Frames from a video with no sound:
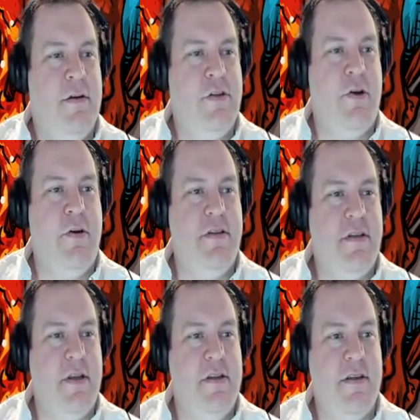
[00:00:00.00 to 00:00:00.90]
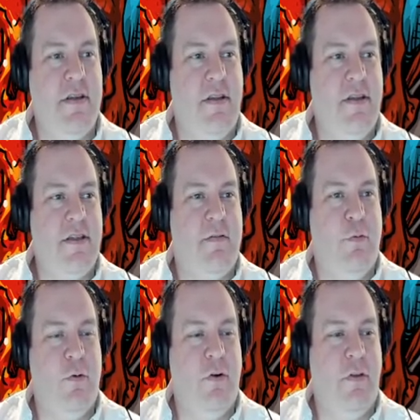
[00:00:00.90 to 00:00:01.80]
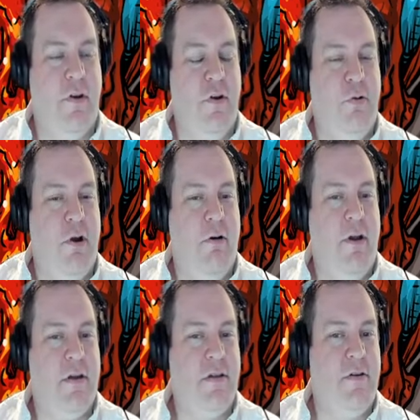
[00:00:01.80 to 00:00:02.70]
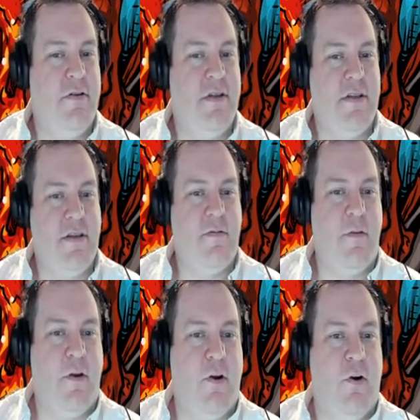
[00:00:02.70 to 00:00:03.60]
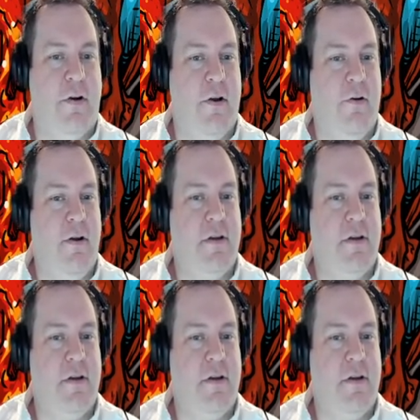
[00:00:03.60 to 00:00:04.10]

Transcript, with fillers: So is this is this list for the new codex or is this list for the current? Codex?